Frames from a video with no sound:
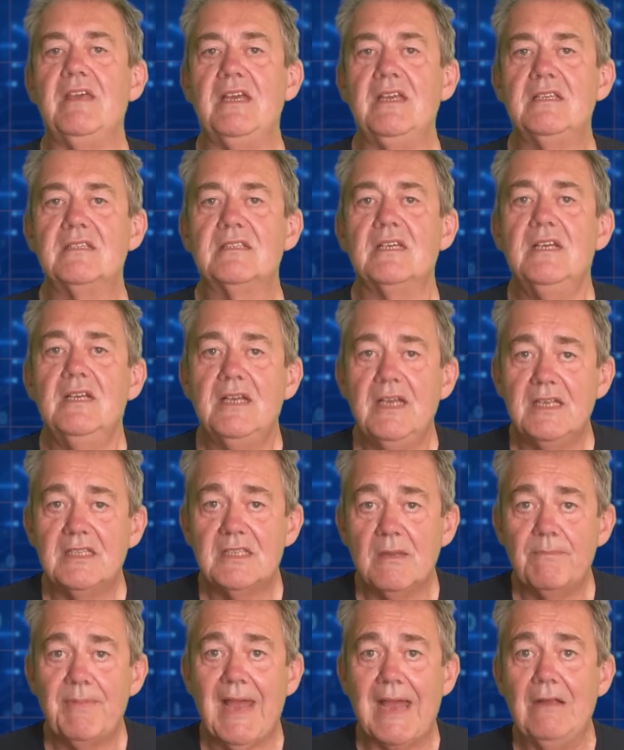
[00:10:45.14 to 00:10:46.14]
this, it's
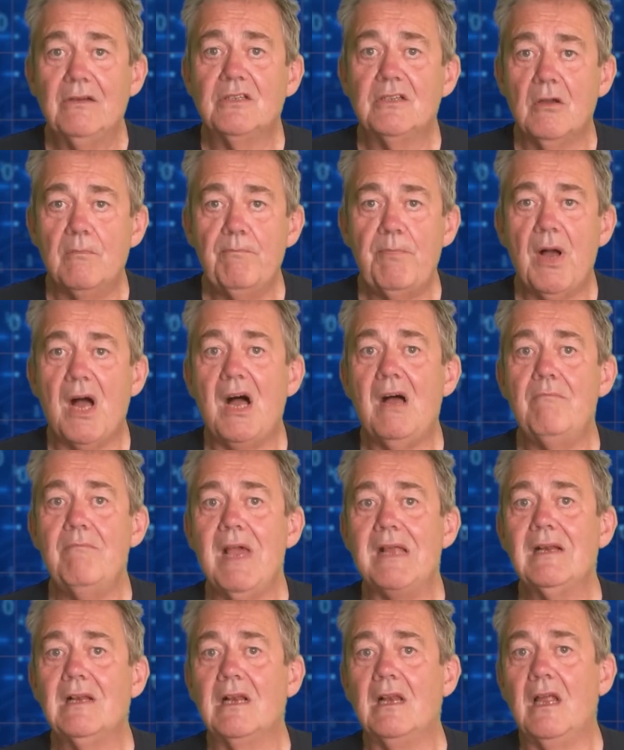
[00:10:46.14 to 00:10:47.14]
about
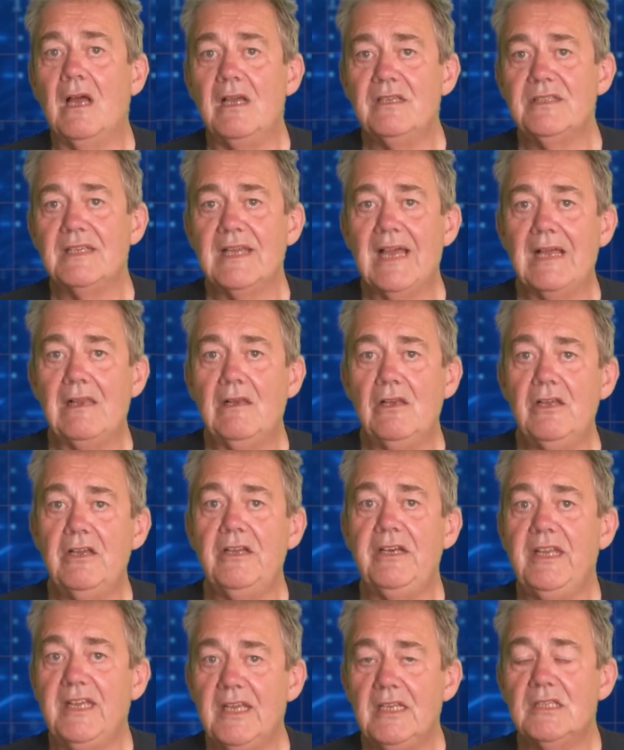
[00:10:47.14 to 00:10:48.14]
compartmentalizing our
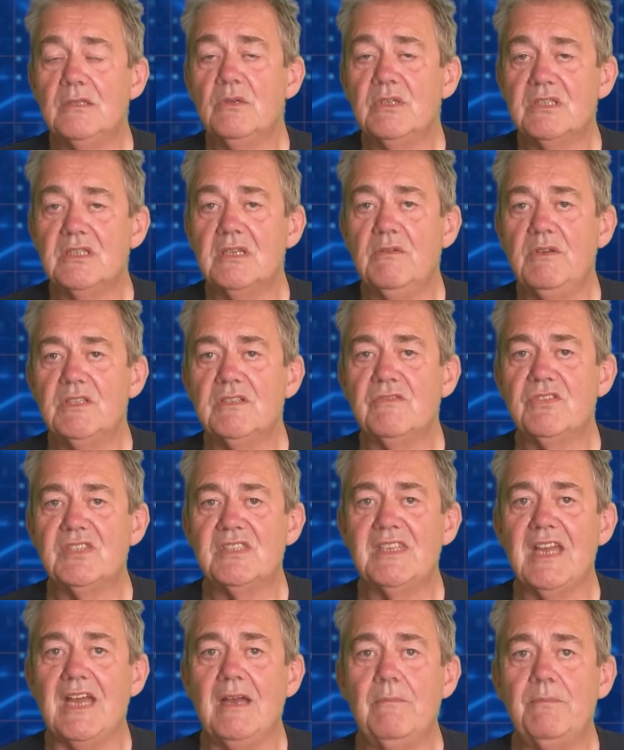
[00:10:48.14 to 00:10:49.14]
learning into a series of
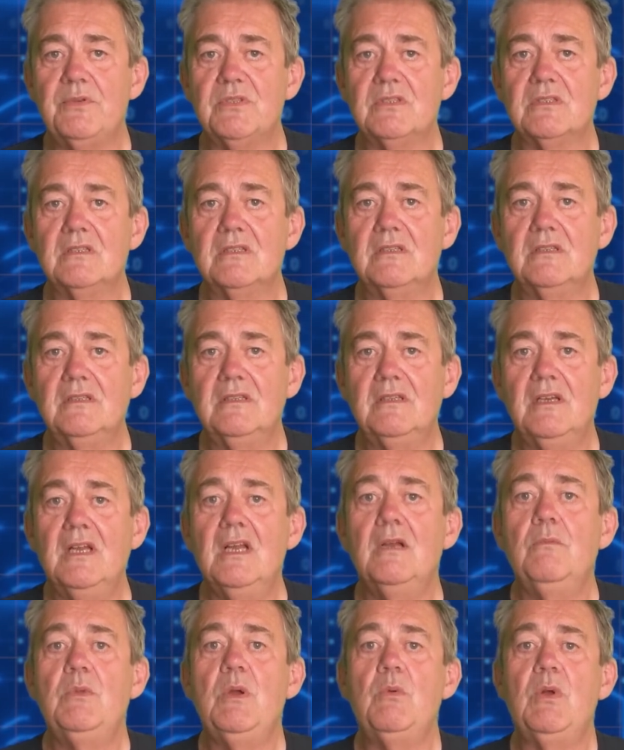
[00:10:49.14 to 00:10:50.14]
steps.
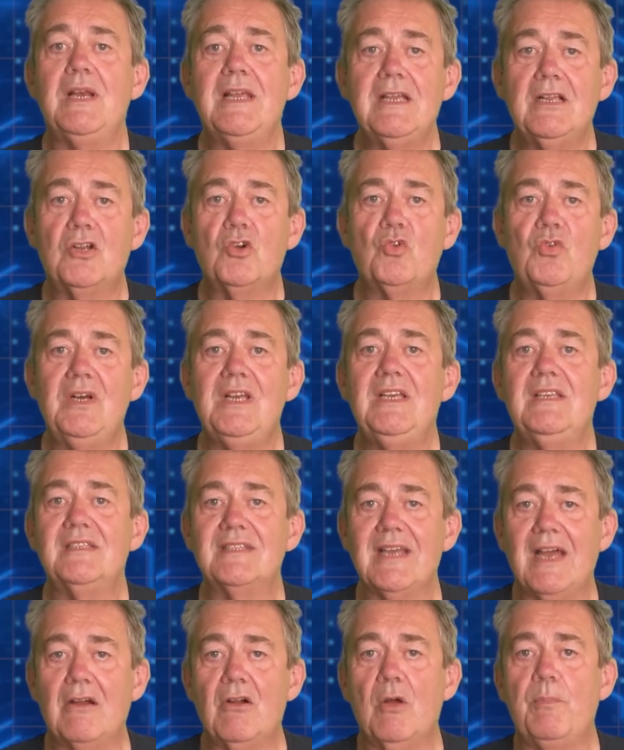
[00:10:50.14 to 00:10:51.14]
We will increase
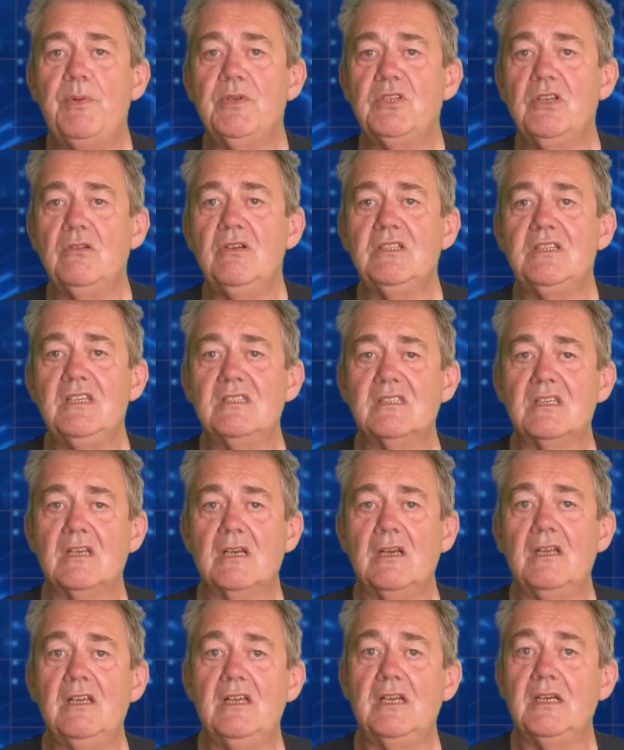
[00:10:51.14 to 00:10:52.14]
our opportunities to
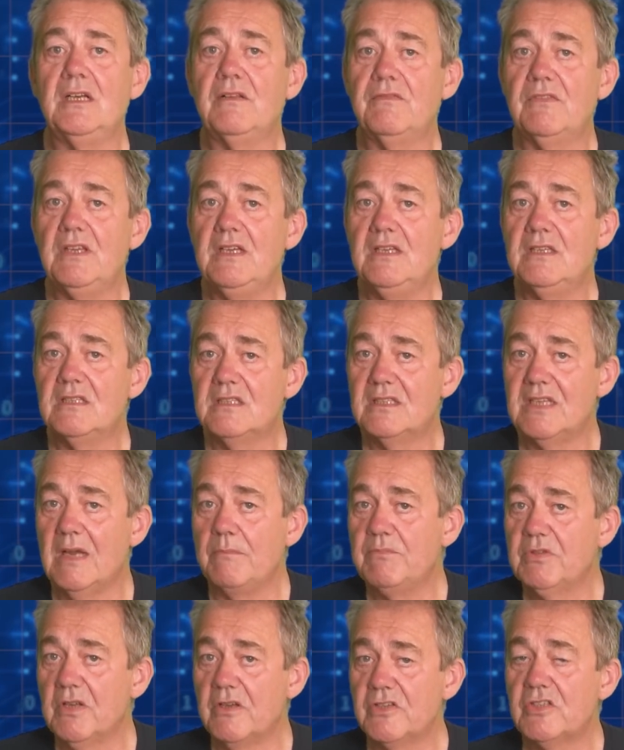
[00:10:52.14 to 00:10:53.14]
learn if these
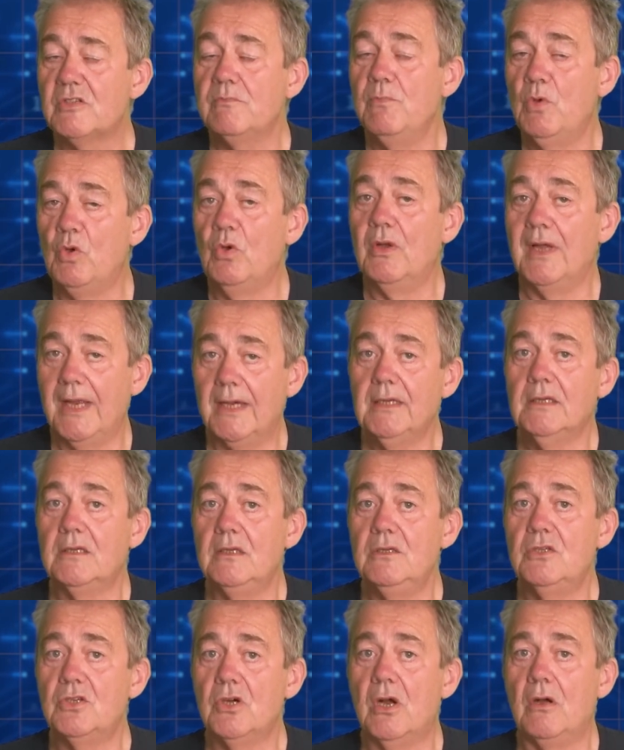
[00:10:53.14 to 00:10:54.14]
steps are small and
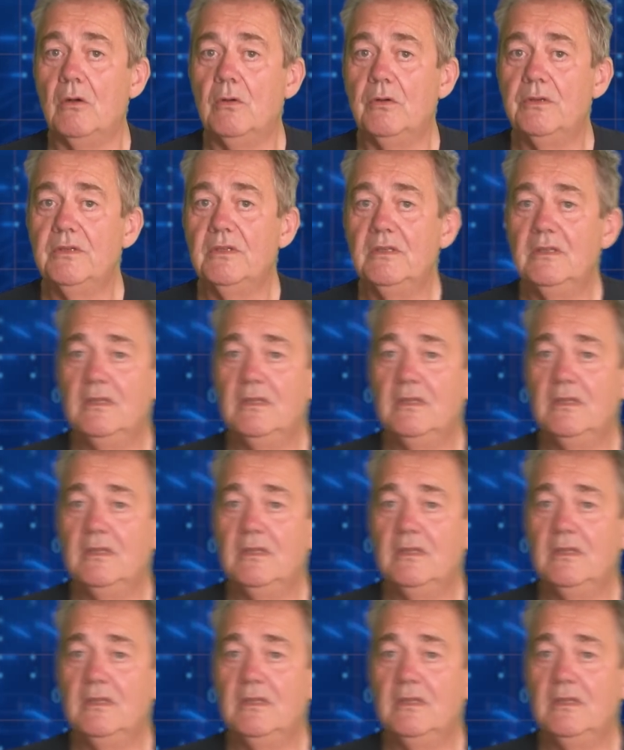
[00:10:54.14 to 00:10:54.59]
controlled,